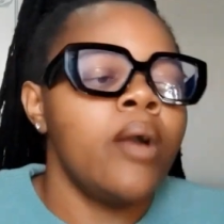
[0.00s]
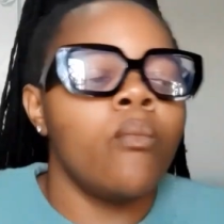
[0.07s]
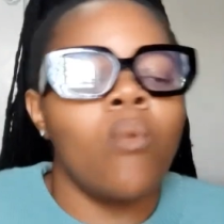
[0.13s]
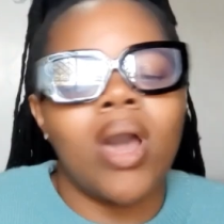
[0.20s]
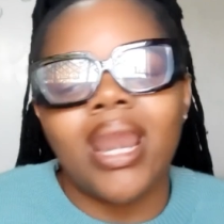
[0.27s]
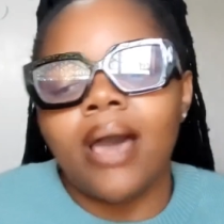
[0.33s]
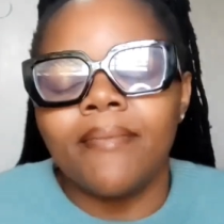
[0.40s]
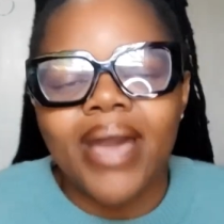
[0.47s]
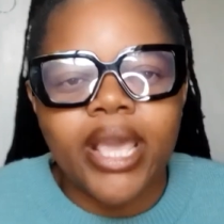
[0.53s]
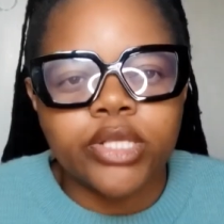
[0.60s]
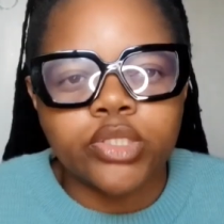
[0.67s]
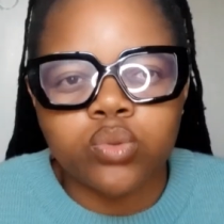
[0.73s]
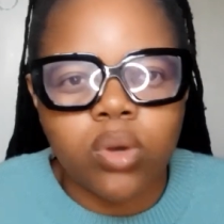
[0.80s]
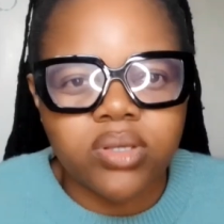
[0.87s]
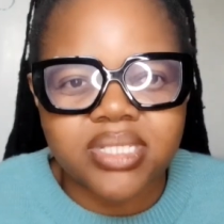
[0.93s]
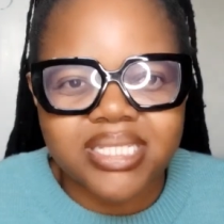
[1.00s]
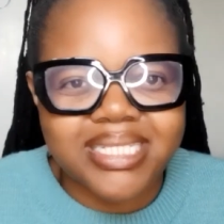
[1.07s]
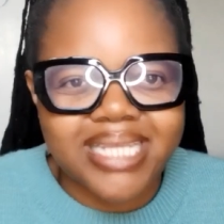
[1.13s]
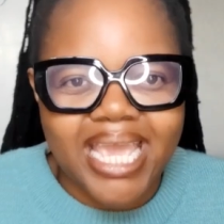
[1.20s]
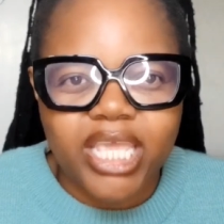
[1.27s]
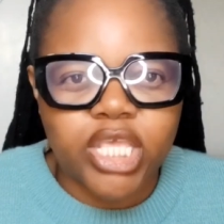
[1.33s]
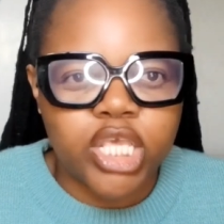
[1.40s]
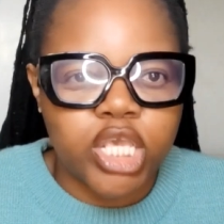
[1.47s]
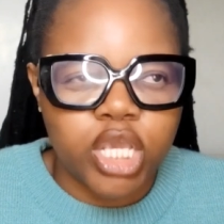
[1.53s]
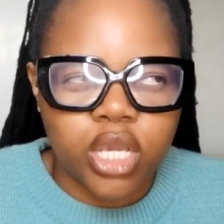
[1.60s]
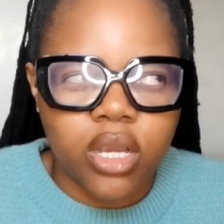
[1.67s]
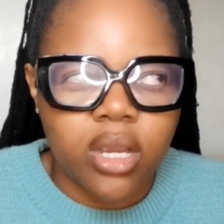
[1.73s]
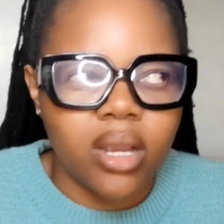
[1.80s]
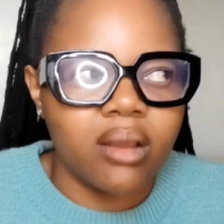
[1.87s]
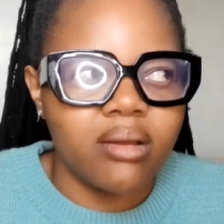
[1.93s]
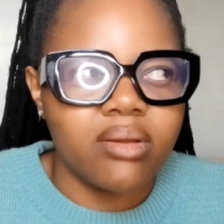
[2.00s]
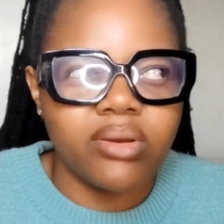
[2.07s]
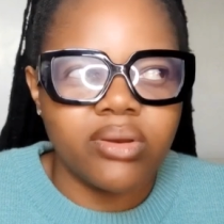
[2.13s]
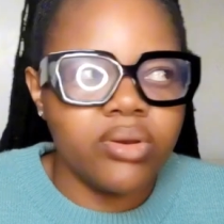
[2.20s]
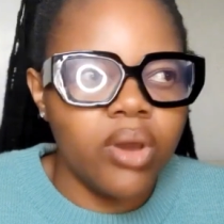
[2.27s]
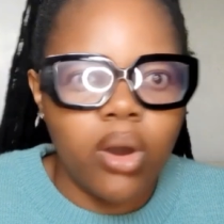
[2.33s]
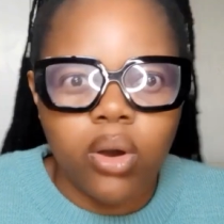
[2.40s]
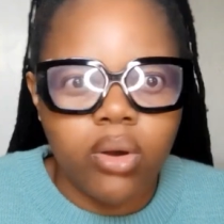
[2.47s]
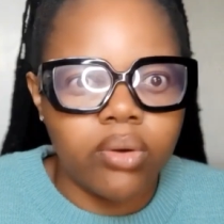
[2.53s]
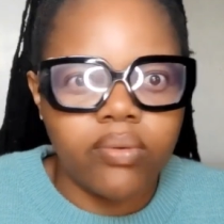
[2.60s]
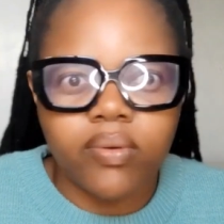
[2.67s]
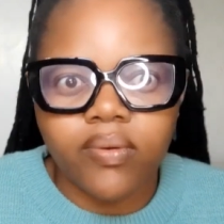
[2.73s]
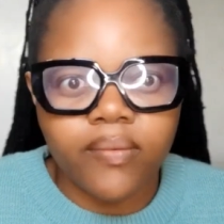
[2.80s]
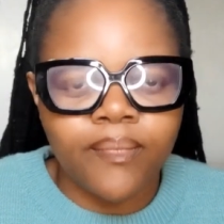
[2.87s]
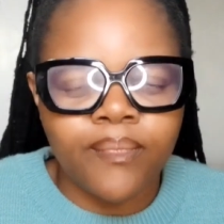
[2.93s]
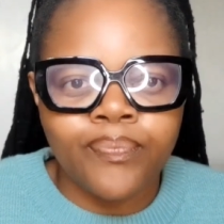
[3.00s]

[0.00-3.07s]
well, I may as well stay here. No,